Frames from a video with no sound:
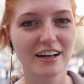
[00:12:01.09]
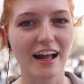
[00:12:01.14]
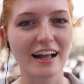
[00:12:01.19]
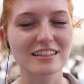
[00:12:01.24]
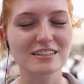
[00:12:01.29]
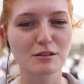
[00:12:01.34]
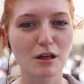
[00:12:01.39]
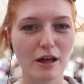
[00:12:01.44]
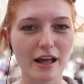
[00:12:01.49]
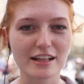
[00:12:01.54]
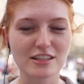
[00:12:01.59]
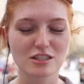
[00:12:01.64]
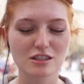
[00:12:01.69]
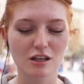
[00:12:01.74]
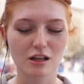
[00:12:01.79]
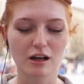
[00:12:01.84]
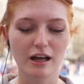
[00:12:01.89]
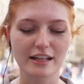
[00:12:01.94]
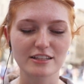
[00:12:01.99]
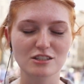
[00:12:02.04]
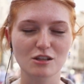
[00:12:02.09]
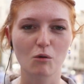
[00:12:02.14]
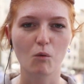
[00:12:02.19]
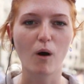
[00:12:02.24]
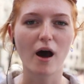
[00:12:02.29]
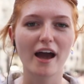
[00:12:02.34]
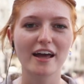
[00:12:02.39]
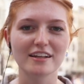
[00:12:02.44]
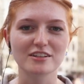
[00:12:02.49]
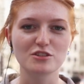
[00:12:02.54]
It's the it's the it's the
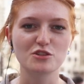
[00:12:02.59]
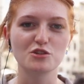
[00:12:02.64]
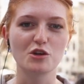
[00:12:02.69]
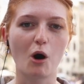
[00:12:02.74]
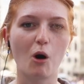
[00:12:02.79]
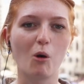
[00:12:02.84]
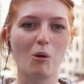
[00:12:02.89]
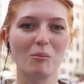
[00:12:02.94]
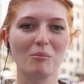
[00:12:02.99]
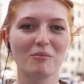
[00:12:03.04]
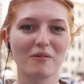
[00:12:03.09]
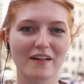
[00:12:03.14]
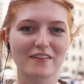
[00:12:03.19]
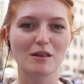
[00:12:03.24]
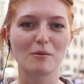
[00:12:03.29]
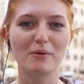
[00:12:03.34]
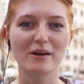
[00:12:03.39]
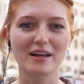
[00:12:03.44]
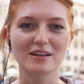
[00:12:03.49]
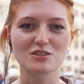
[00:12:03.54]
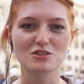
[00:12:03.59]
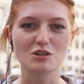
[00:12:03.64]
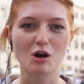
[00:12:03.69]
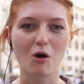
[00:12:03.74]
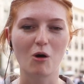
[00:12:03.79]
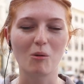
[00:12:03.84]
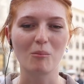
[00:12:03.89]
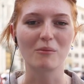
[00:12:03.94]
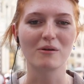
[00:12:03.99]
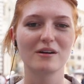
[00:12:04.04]
widest dome, like the biggest
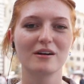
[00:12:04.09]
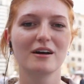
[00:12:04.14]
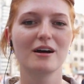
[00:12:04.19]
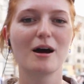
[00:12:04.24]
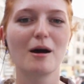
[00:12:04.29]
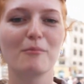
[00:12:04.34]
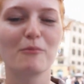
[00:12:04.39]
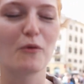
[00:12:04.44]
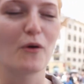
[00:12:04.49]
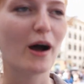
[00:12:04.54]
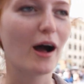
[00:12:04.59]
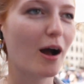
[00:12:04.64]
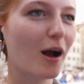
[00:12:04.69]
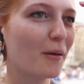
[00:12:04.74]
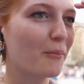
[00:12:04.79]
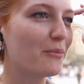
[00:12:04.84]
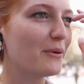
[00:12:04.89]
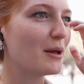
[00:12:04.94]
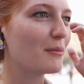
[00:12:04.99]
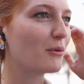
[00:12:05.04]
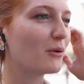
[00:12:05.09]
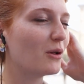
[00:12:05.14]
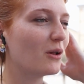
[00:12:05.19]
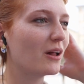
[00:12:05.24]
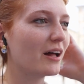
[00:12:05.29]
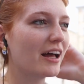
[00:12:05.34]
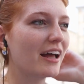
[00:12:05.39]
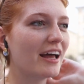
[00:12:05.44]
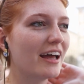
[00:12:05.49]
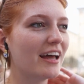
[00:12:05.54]
dome. Where
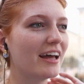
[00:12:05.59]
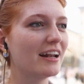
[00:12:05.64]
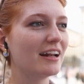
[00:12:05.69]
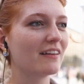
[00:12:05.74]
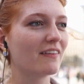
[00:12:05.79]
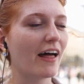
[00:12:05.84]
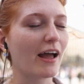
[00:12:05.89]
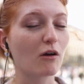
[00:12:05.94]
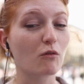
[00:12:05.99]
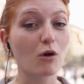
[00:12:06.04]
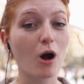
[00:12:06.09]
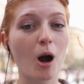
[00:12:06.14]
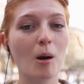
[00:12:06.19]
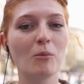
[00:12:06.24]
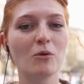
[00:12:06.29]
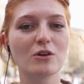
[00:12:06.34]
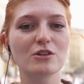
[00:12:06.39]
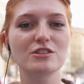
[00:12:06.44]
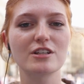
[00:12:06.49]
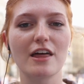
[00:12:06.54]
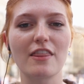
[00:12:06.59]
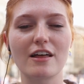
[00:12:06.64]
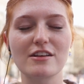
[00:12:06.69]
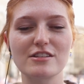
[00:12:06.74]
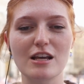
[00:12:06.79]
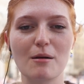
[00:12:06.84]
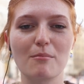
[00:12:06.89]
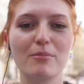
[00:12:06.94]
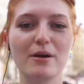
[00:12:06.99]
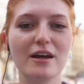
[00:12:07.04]
people in like Rome will say that
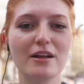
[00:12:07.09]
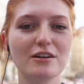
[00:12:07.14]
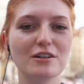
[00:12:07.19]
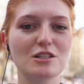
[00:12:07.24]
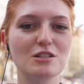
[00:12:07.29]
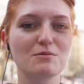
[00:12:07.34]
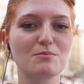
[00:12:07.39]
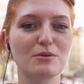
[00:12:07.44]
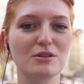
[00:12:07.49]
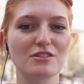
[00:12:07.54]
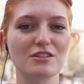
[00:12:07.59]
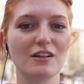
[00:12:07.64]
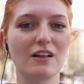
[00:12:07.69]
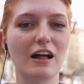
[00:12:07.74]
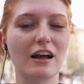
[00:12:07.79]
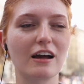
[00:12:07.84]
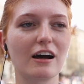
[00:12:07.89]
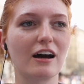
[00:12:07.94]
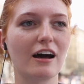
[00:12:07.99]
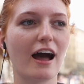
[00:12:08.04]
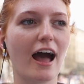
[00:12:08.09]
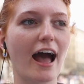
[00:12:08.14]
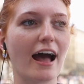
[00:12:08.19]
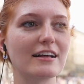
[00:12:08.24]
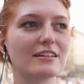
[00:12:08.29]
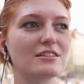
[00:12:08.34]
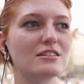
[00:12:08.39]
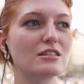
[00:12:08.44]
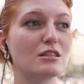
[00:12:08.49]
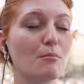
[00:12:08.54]
Saint Peter's Basilica
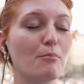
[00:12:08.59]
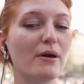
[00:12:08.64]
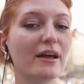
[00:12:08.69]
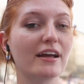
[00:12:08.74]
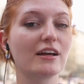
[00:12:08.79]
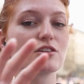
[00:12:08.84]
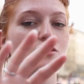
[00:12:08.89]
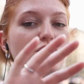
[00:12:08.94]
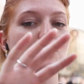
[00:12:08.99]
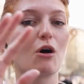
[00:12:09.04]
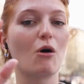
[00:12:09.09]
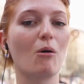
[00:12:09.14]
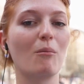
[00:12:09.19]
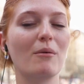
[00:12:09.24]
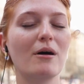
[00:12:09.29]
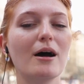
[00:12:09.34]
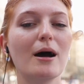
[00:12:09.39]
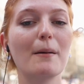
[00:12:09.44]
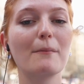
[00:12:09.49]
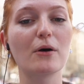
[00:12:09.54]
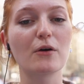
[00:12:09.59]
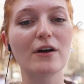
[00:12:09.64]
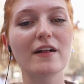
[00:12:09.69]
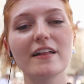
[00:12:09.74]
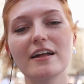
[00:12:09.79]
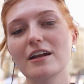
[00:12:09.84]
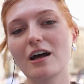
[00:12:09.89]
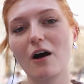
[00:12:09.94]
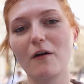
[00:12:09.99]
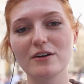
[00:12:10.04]
has the biggest dome, but
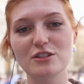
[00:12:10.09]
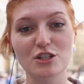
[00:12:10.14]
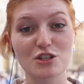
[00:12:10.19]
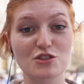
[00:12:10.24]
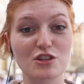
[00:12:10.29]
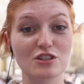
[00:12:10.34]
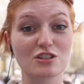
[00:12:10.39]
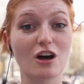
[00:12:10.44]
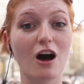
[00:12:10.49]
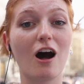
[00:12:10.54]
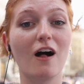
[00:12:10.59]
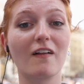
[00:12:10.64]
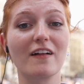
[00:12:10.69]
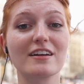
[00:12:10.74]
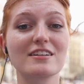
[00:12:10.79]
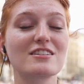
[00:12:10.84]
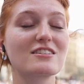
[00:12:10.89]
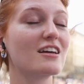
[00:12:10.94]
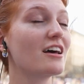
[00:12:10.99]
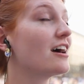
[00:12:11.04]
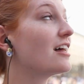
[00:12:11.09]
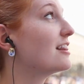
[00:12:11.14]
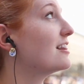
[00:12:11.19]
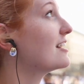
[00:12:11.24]
really no, it's just the tallest.